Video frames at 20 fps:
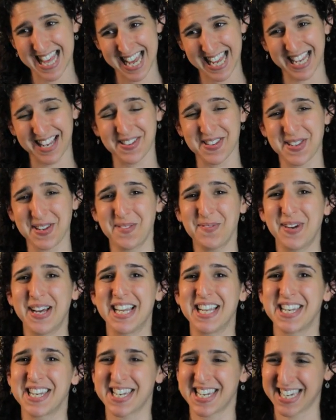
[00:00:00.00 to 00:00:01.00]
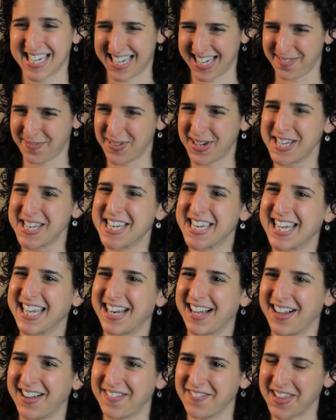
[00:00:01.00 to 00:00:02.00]
Thank you so much. I appreciate
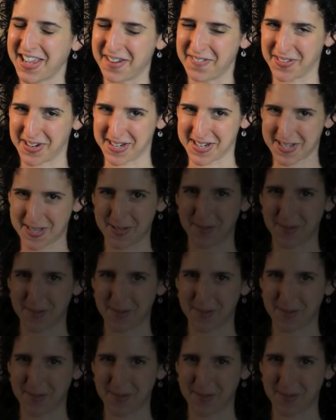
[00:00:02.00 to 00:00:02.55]
all of the effort.